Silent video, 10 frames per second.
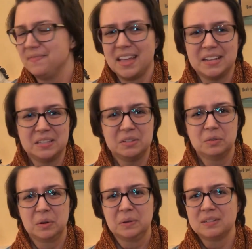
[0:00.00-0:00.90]
That is so
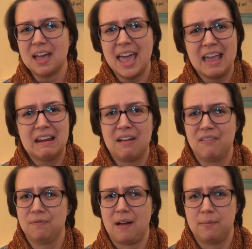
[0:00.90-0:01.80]
gross. I hate
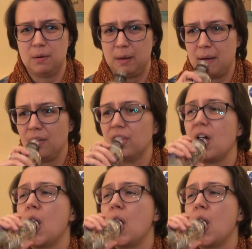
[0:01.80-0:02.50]
having fiber in my mouth.